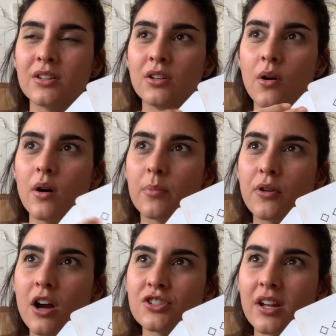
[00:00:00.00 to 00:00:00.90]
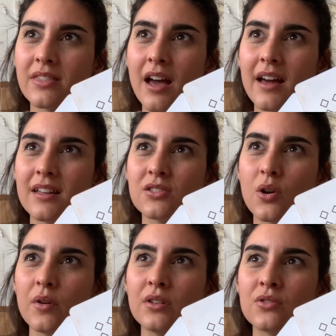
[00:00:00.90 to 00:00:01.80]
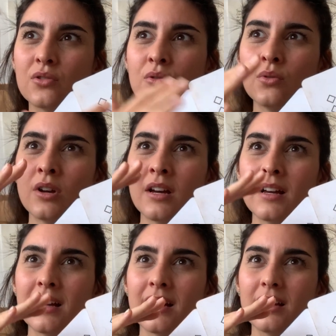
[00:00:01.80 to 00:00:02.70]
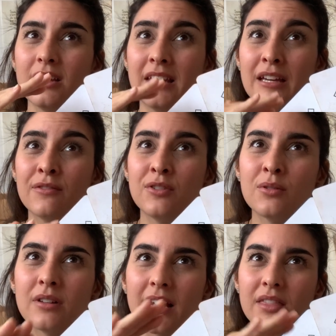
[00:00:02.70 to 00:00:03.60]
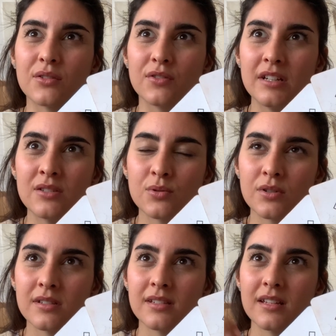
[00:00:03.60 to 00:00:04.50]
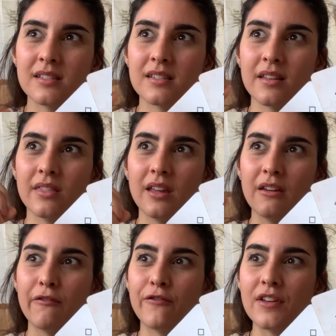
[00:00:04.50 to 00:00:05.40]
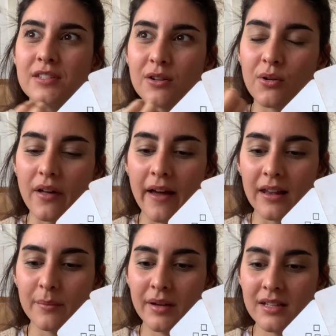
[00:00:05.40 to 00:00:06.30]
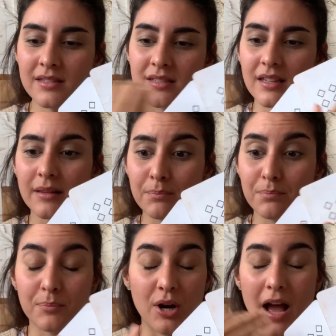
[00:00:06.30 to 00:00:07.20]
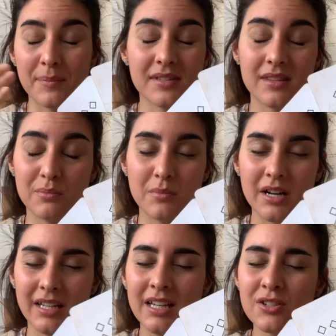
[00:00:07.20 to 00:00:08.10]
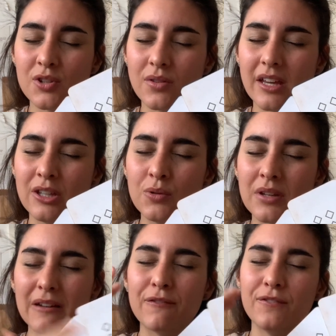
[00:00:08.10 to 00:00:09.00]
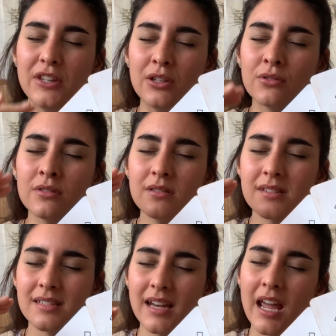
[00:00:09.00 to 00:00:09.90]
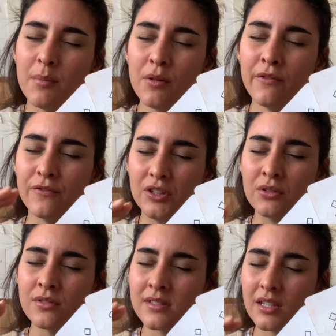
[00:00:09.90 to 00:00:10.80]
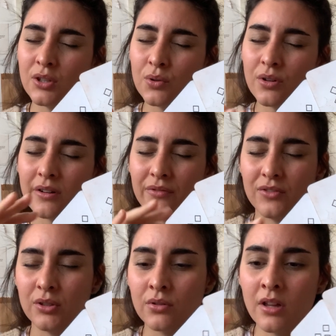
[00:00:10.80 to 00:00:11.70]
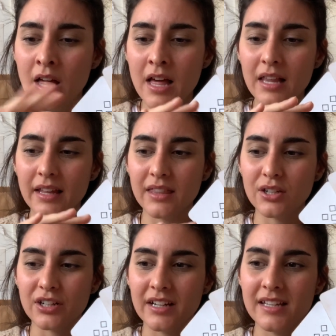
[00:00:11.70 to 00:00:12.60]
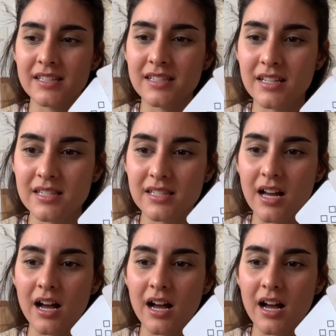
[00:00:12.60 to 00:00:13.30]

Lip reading: you know, a project that is going to give you like the resources, the physical elements, perhaps the money, so that you can feel stable, feel secure, feel like there is this